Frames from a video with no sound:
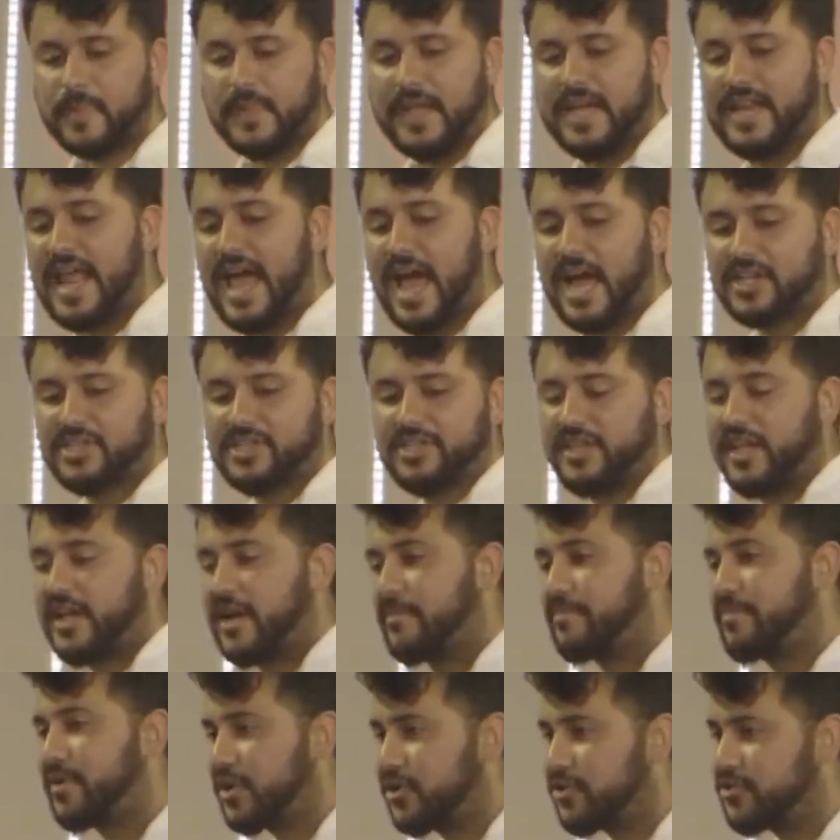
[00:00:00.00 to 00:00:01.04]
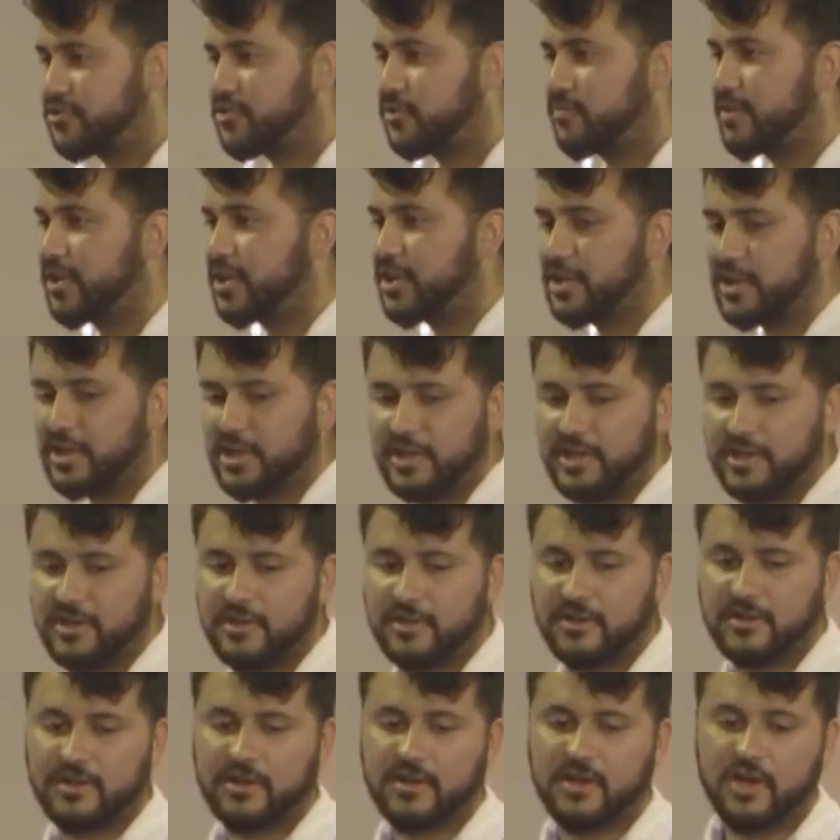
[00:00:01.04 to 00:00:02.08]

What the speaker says: An action that appears to be good,